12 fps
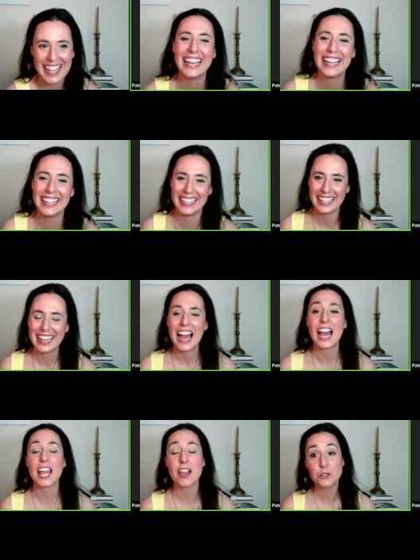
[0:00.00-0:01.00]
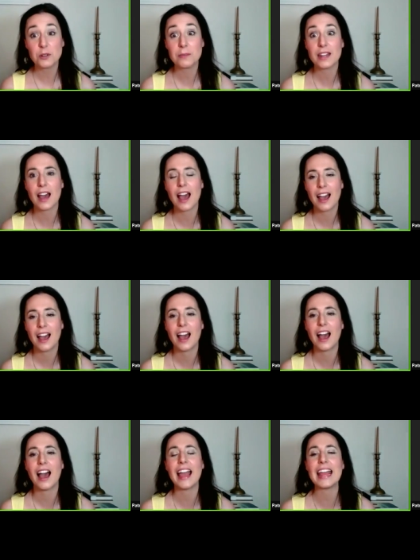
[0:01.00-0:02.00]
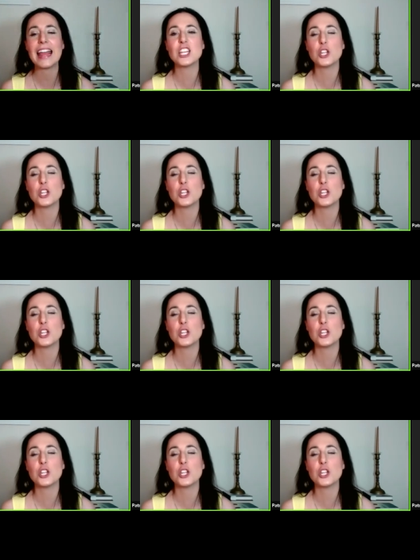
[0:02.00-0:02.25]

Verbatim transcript: I have At to admit, all. I